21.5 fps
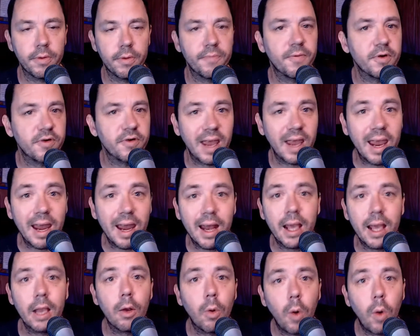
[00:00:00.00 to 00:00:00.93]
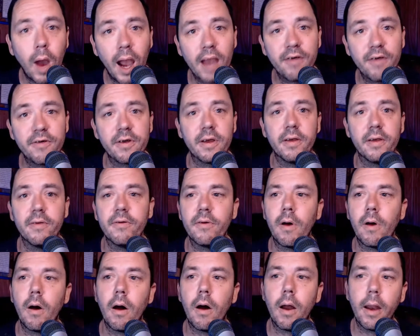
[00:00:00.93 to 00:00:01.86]
If there's any questions
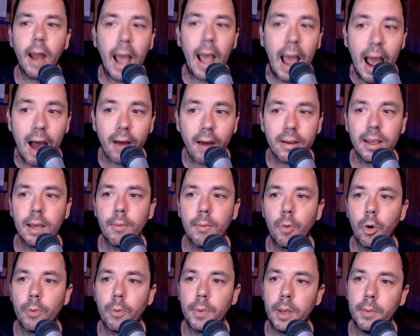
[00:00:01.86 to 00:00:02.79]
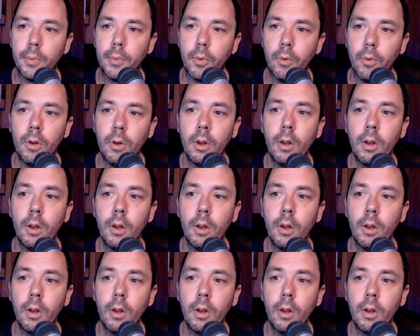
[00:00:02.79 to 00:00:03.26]
on how to get more people